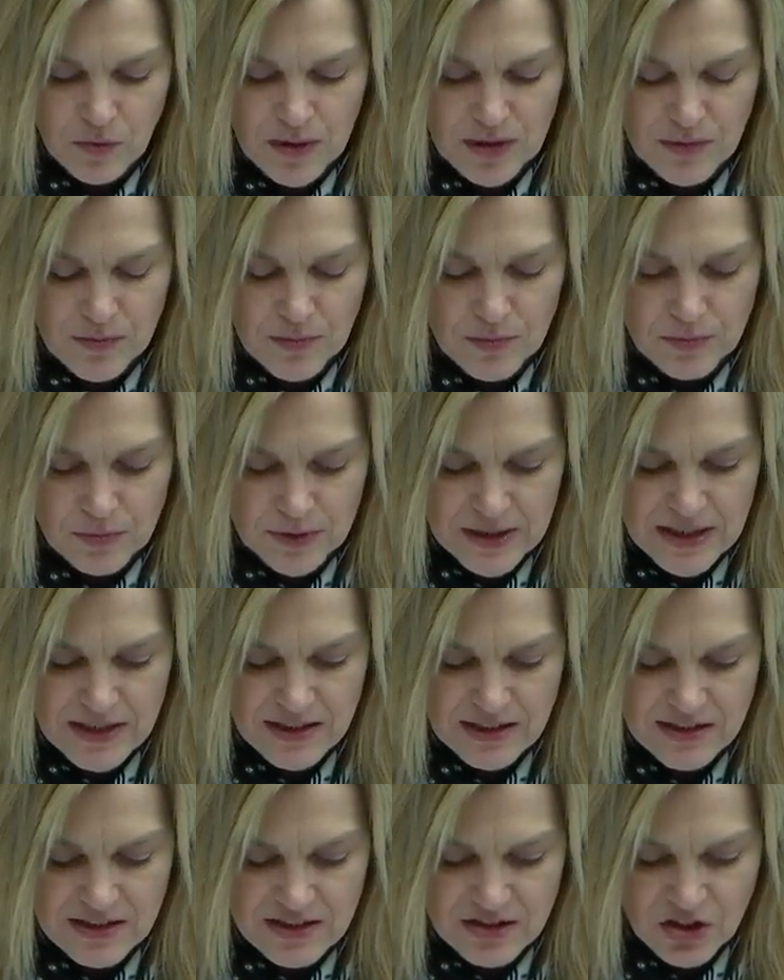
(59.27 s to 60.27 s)

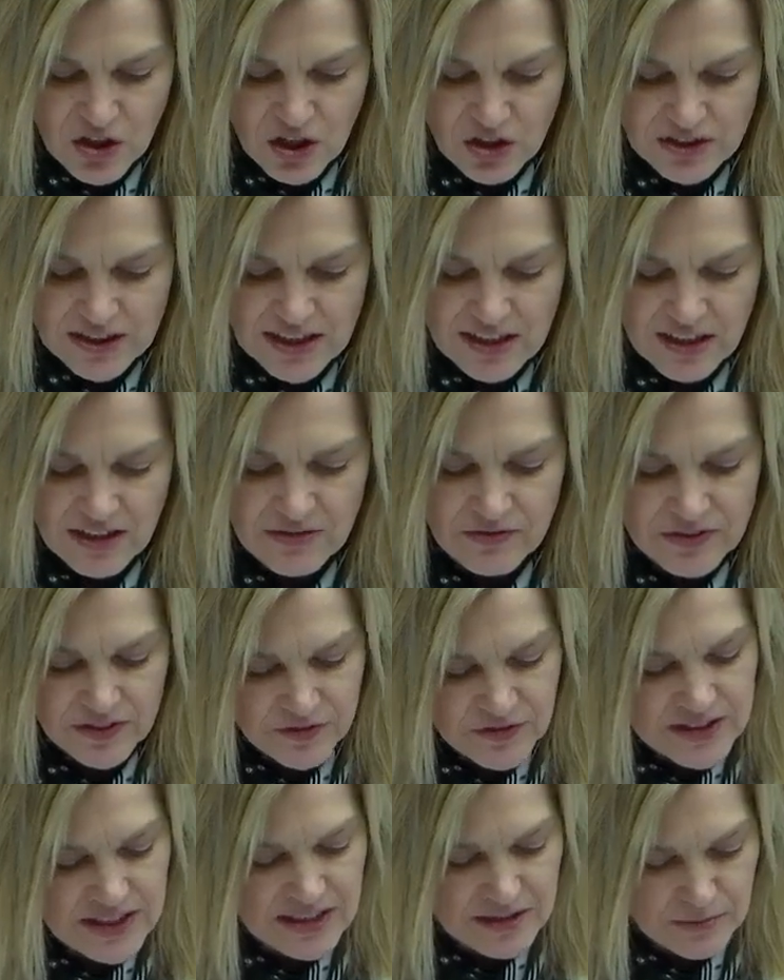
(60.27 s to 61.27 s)
We installed it,
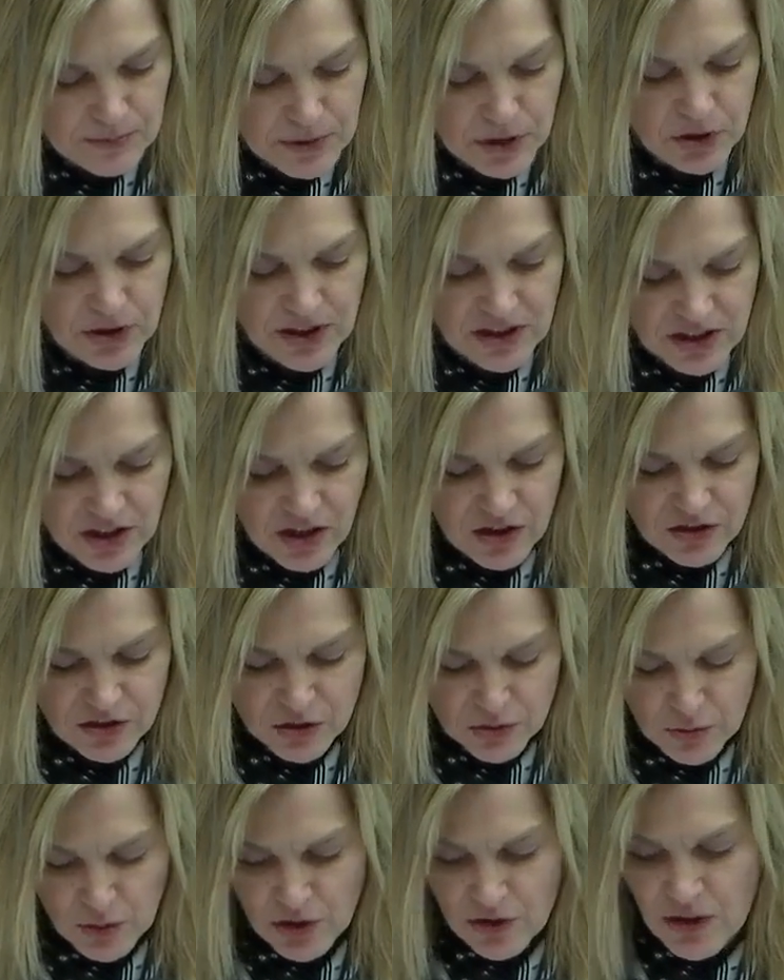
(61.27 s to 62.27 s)
$15 billion
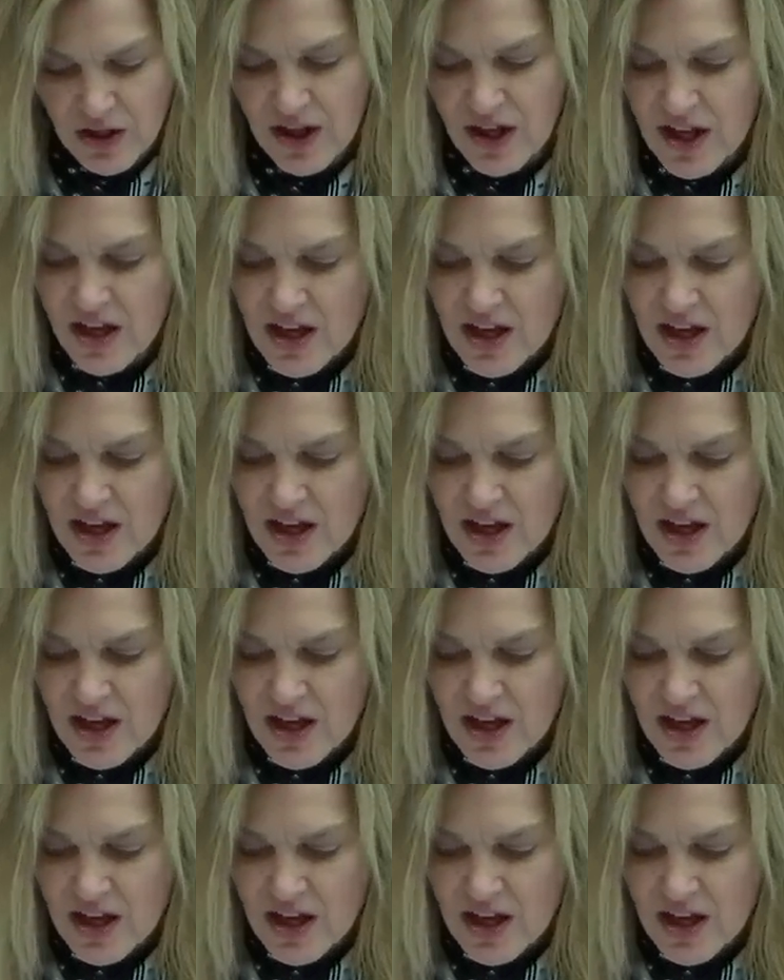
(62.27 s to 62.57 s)
worth.